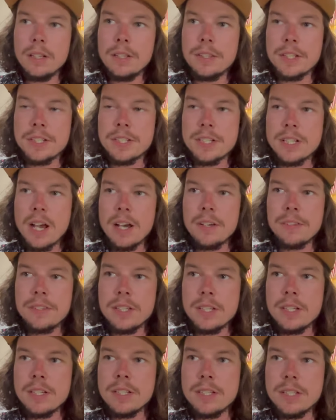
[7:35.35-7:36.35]
The
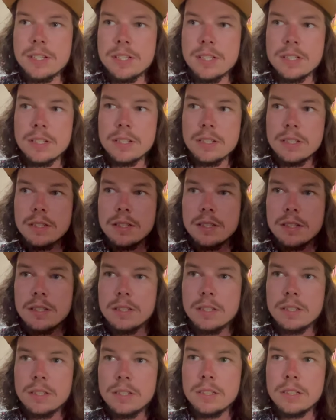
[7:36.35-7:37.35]
Southeast,
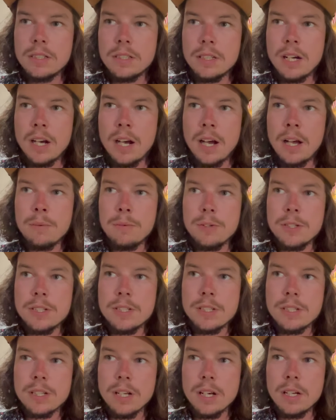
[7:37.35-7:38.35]
I
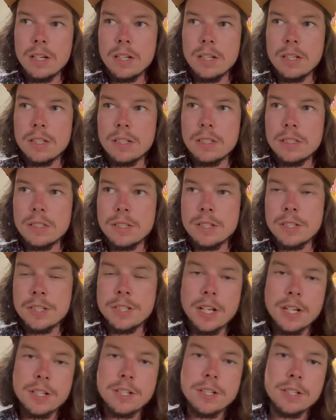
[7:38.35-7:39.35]
was
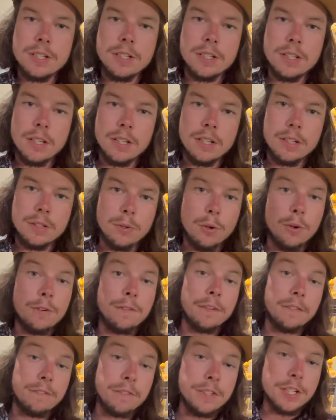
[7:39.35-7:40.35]
stationed in
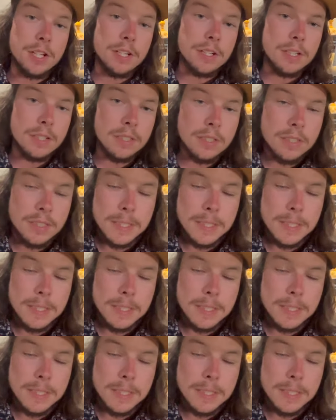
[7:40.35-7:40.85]
Norfolk, Virginia.